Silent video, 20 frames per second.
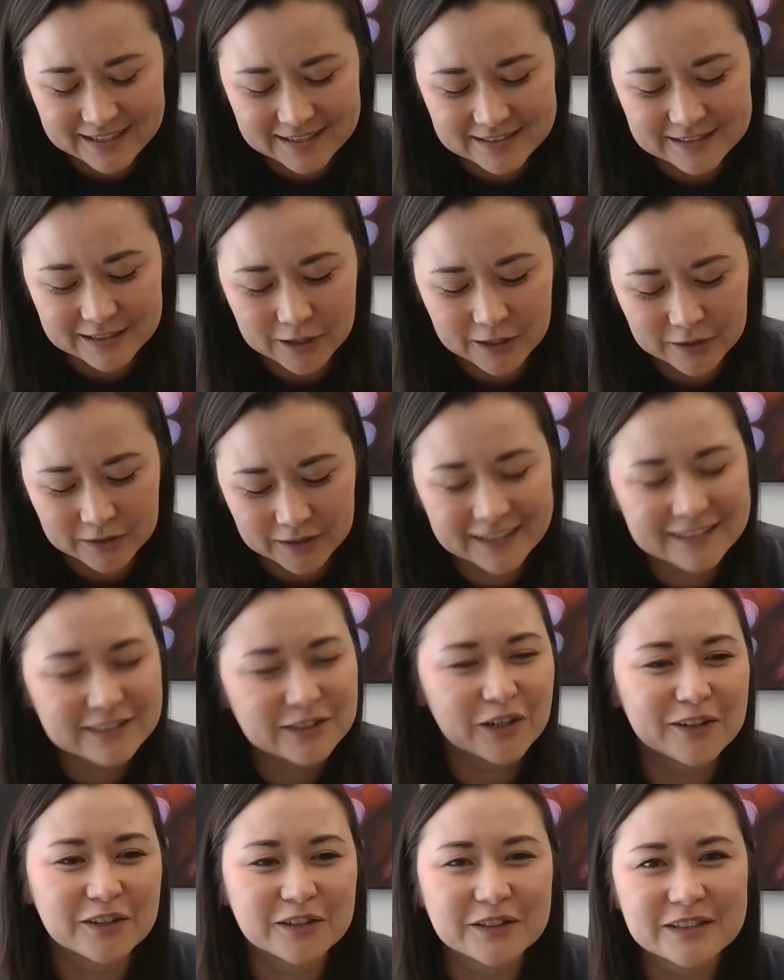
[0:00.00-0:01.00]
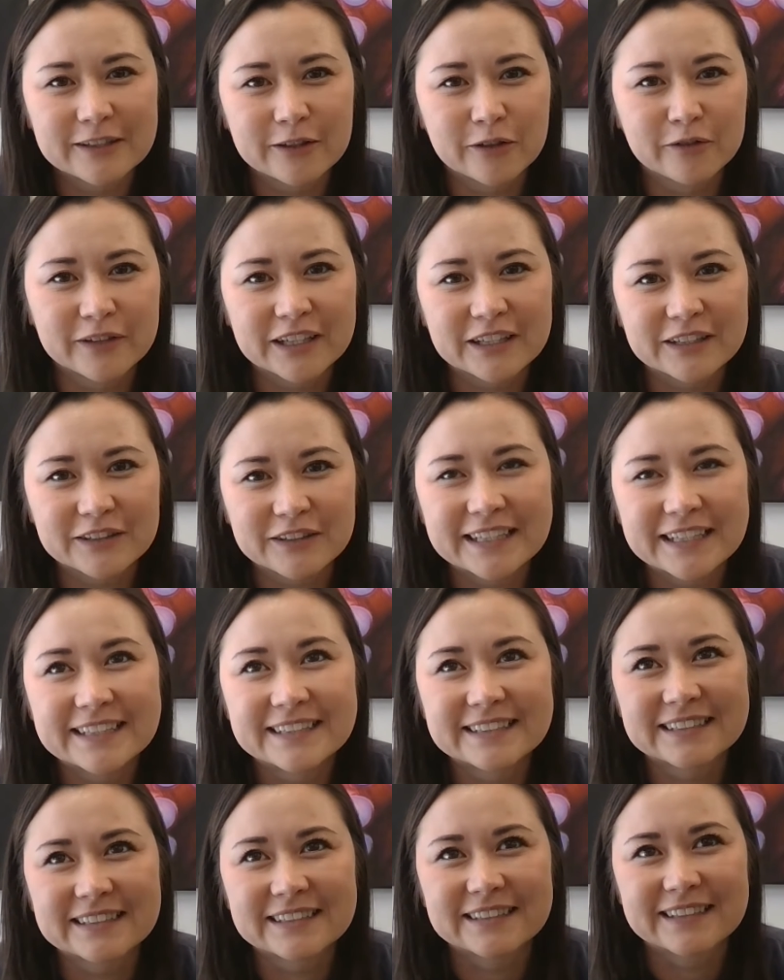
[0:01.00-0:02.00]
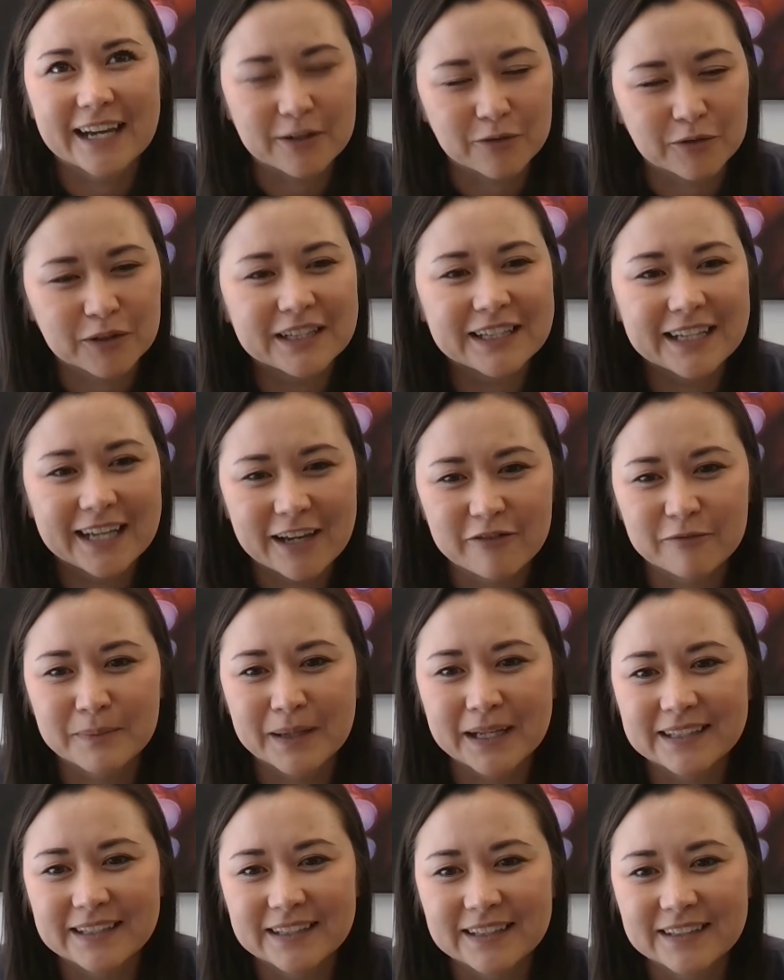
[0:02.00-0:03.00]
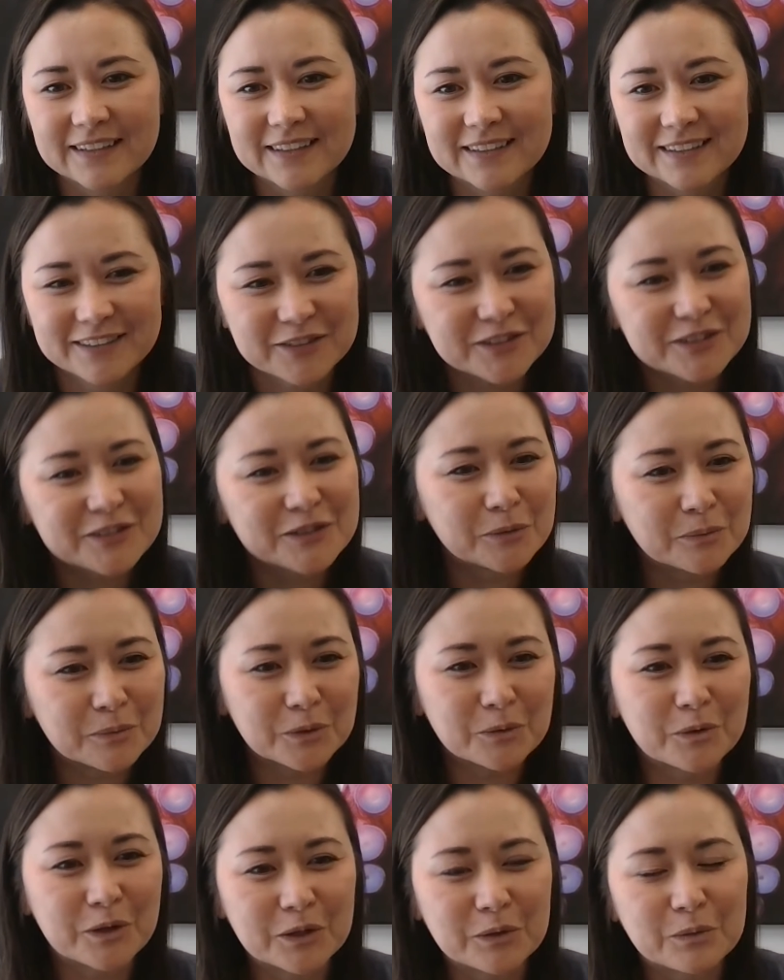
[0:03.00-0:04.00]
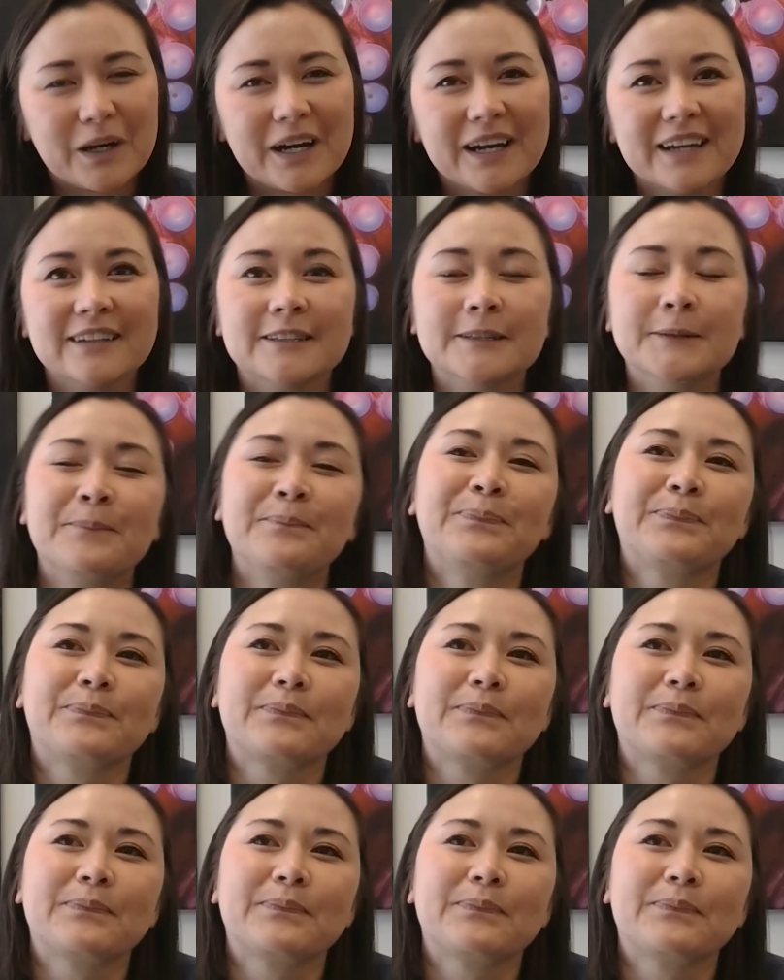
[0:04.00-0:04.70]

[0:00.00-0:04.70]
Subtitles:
So it's all those little victories that really have made it super worthwhile.